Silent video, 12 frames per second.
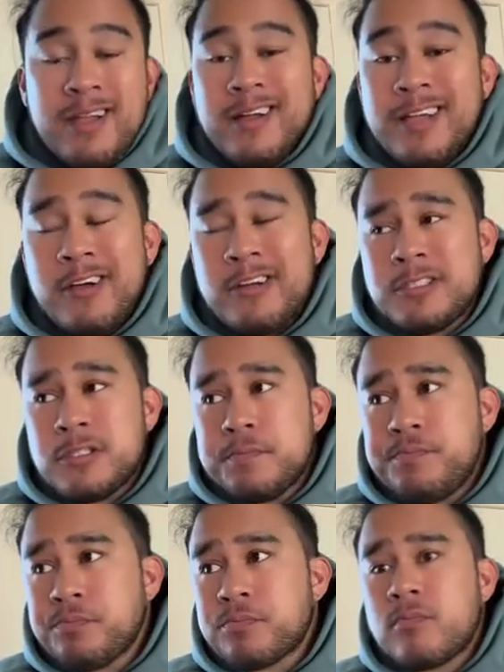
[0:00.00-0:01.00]
Carrots,
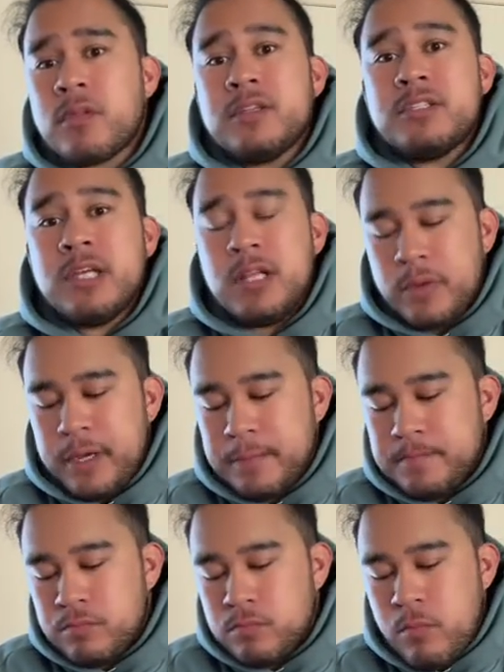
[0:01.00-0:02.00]
celery,
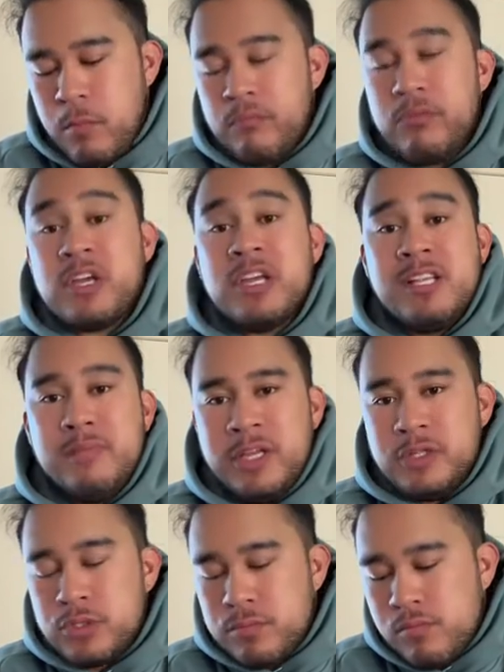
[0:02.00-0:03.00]
the kidney
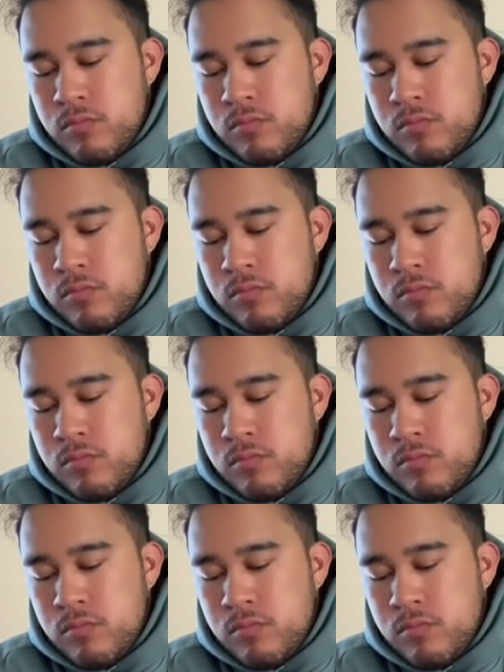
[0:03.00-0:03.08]
beans,